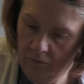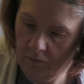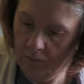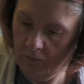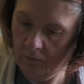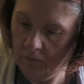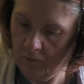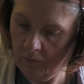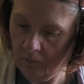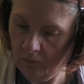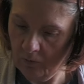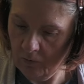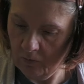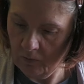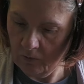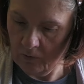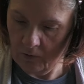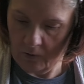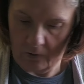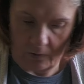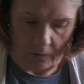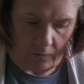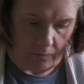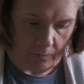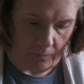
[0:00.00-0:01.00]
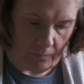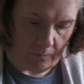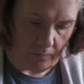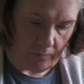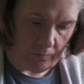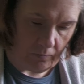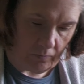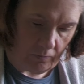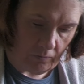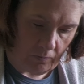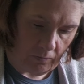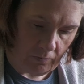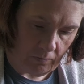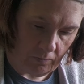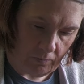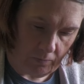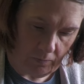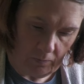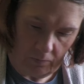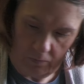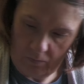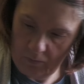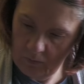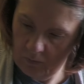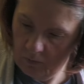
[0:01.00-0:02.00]

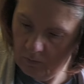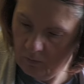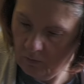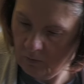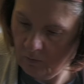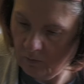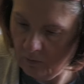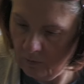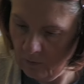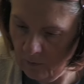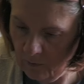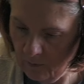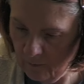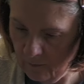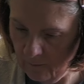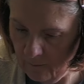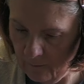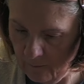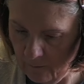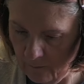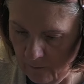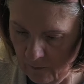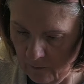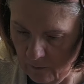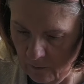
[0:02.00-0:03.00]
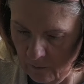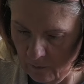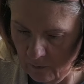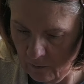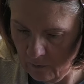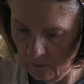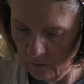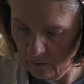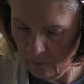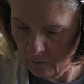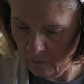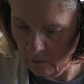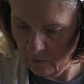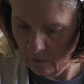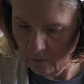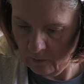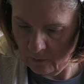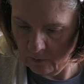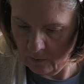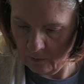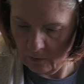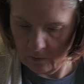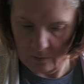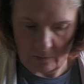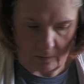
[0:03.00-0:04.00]

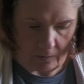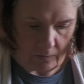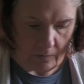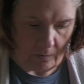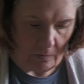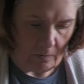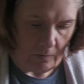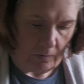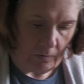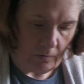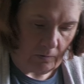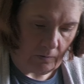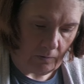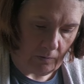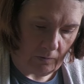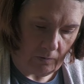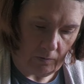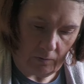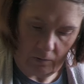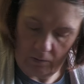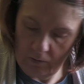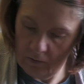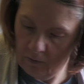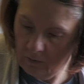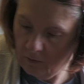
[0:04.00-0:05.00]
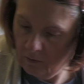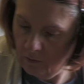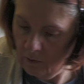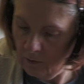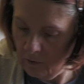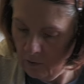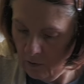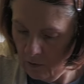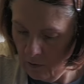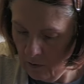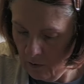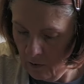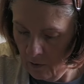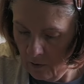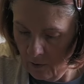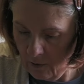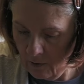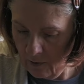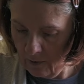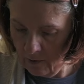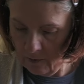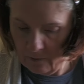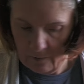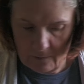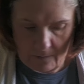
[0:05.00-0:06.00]

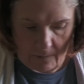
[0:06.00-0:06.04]
(no one is talking)